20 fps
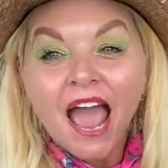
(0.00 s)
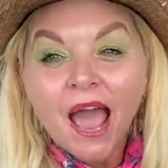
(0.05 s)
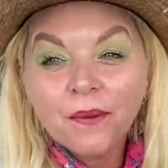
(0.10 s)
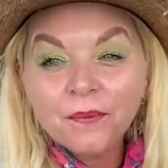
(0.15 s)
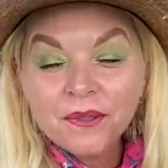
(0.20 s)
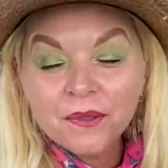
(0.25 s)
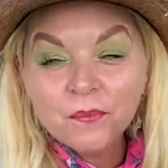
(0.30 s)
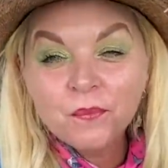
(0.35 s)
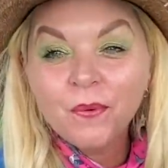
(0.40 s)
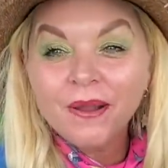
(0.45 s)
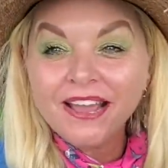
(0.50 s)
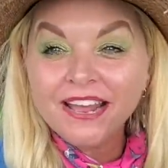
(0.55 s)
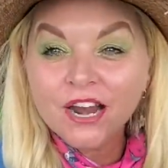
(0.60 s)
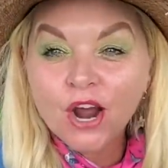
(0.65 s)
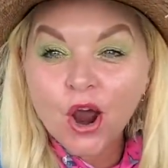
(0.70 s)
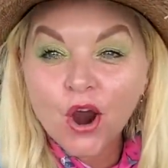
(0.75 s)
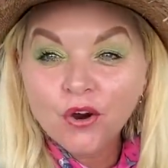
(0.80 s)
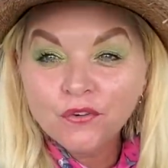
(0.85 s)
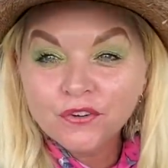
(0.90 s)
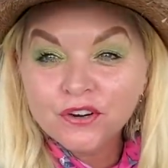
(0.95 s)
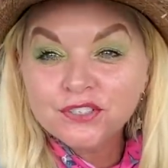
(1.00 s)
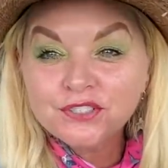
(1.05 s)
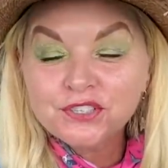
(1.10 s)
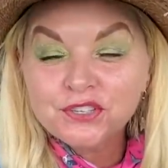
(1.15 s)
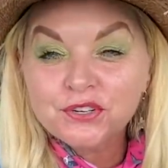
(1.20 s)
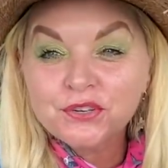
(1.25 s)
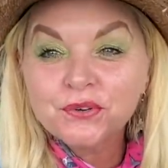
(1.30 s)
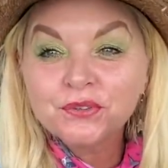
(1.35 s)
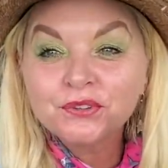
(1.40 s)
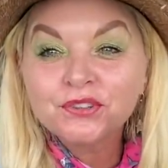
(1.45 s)
and we went over
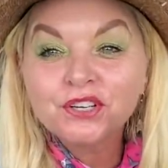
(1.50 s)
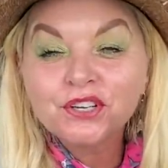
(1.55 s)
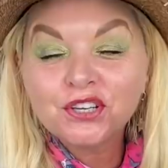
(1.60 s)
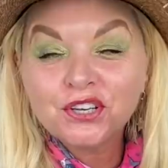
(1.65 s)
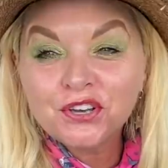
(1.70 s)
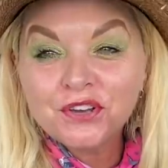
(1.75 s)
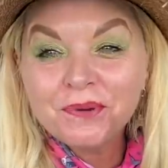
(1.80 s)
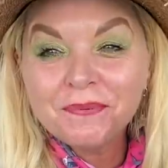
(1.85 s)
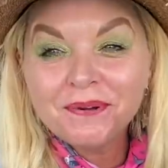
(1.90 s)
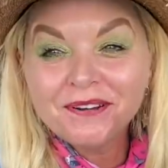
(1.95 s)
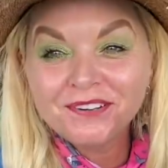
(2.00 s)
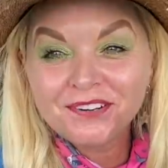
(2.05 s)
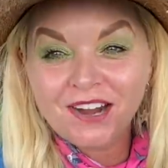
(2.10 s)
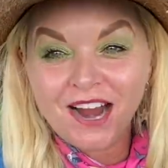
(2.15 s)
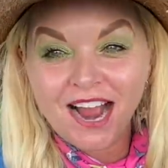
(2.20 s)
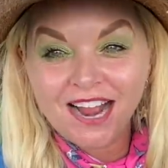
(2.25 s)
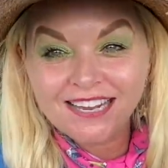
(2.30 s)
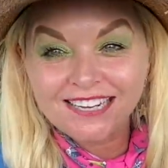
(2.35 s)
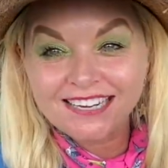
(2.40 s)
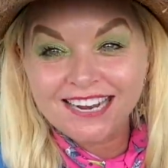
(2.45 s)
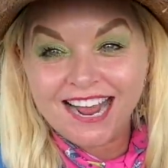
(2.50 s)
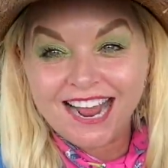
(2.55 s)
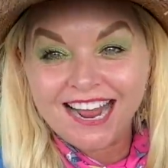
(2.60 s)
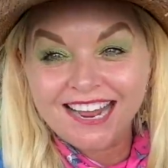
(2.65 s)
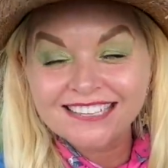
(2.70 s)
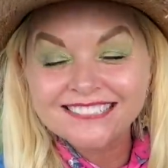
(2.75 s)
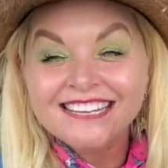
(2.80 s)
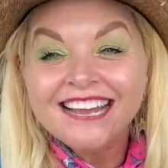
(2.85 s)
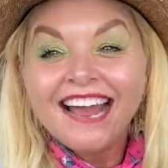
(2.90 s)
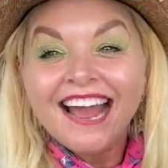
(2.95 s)
to the Cuban
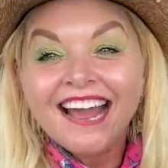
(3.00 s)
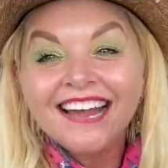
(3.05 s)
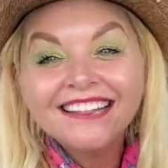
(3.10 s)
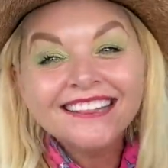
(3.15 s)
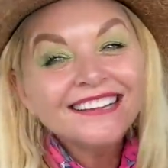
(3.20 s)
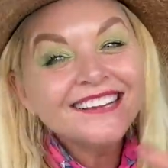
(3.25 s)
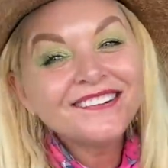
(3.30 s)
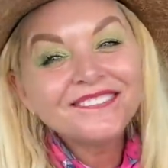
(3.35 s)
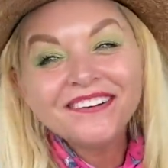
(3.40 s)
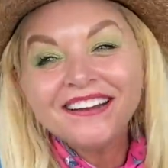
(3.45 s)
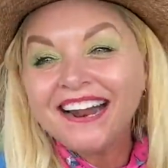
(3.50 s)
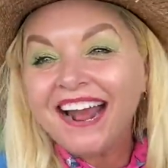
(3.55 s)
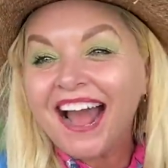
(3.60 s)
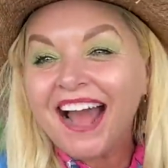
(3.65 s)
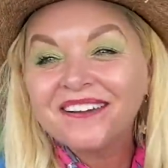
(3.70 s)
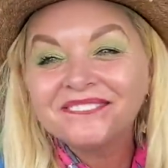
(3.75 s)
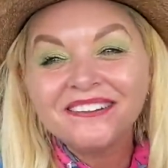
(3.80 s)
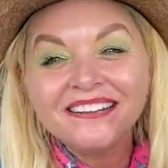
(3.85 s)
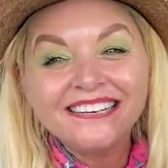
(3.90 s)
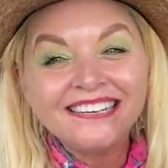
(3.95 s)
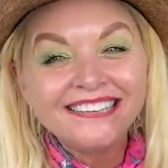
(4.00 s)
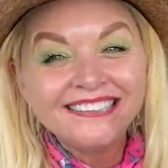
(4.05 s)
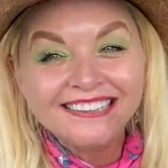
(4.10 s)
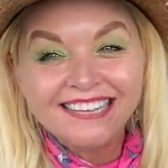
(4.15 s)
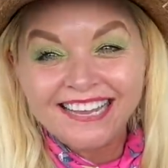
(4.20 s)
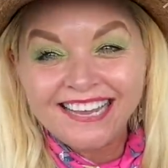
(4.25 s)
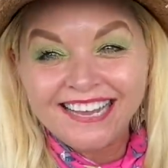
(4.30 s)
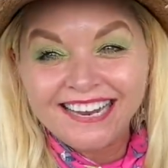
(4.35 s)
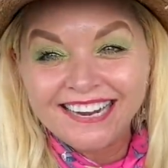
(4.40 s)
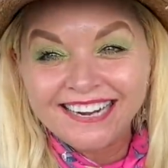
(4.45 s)
crocodiles, and look what happened in
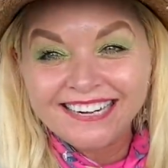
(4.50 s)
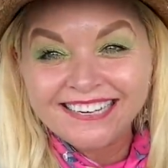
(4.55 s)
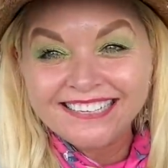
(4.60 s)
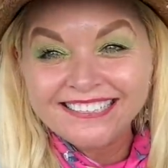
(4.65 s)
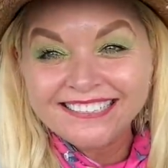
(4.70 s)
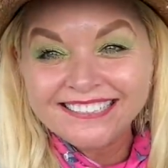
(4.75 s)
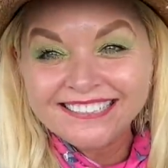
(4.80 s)
there.